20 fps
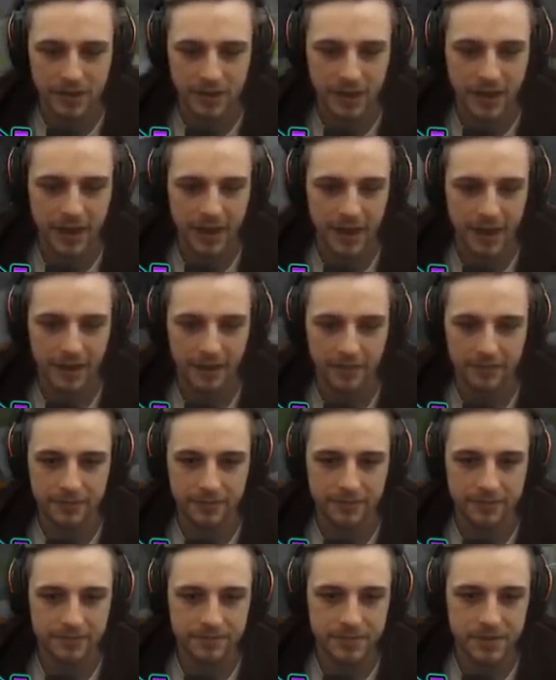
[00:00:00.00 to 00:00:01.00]

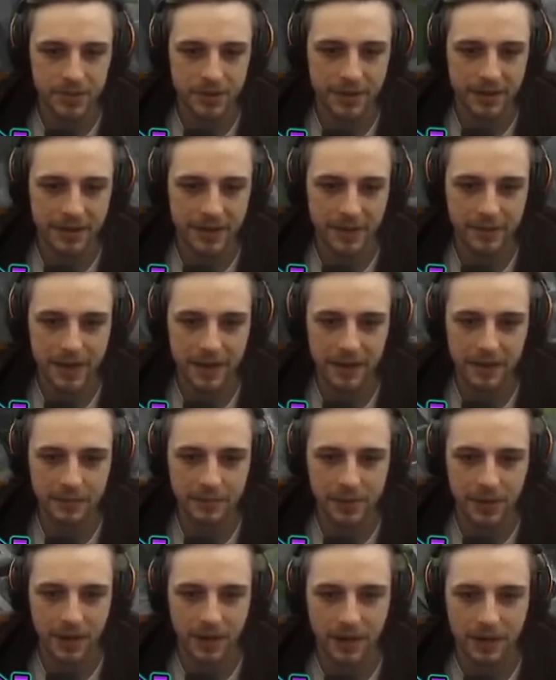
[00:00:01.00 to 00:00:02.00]
Um, so yeah, they come out of the
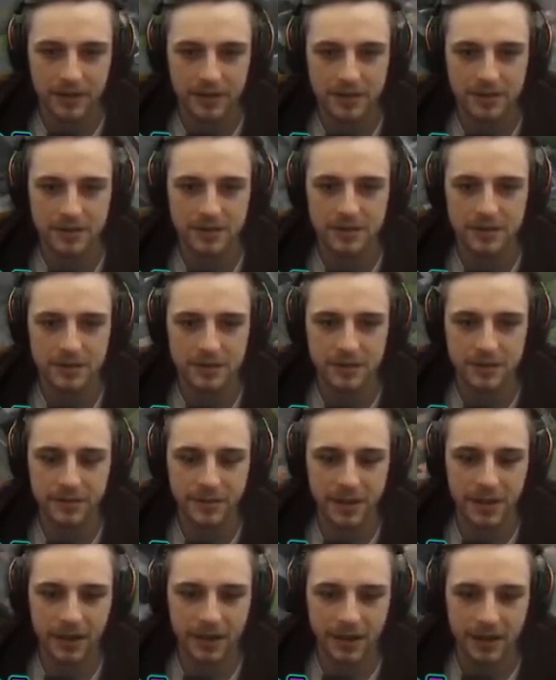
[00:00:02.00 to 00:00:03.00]
blocks. I
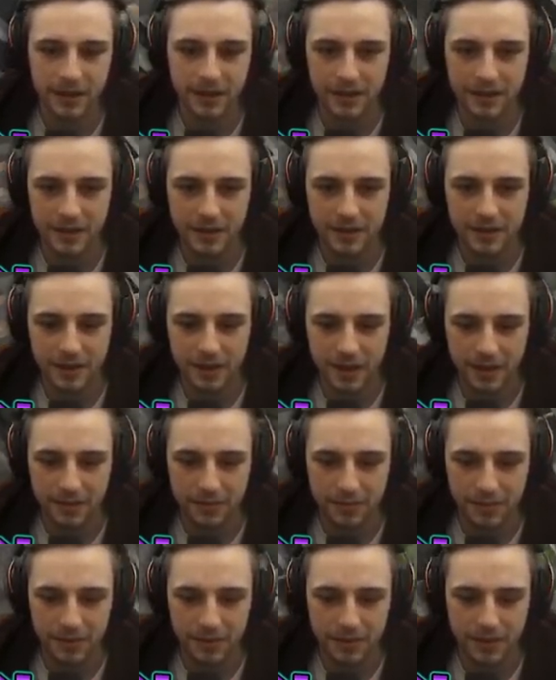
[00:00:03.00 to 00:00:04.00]
mean, I, I get
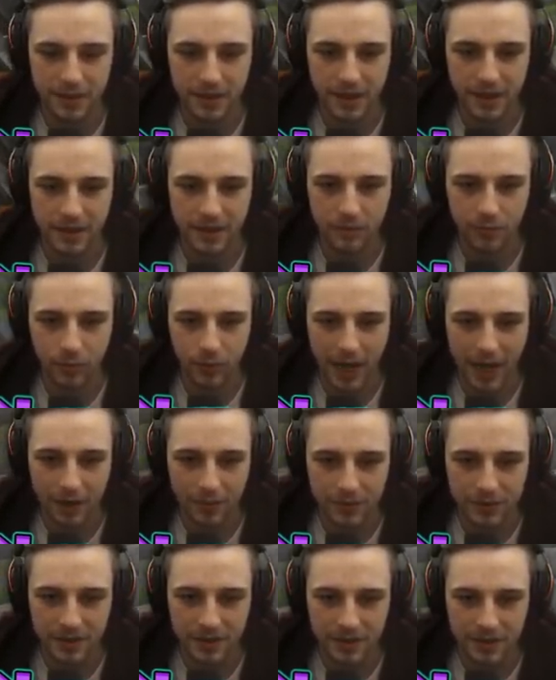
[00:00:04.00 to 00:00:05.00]
that, but like, why
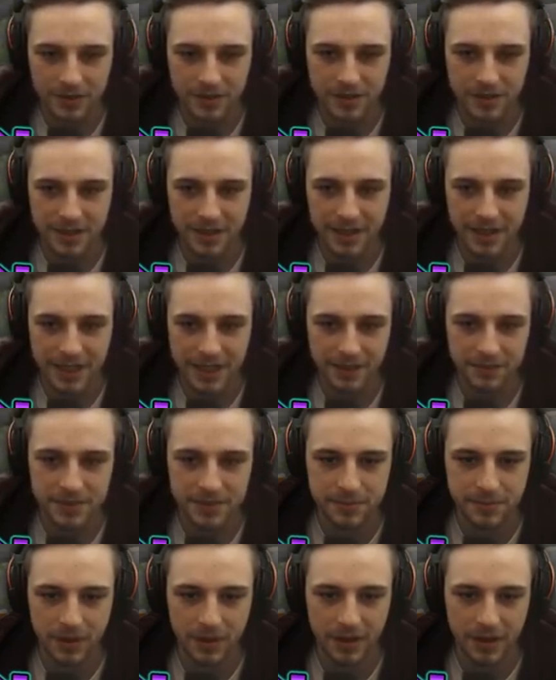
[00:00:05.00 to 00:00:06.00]
would they just keep
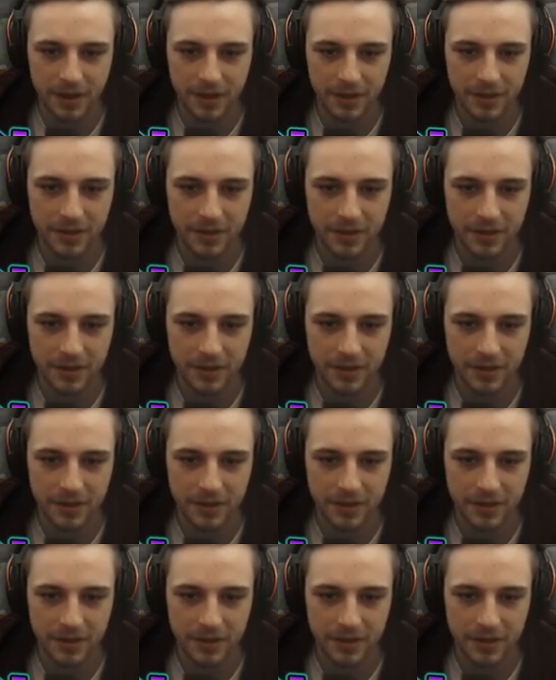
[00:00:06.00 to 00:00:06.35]
spawning?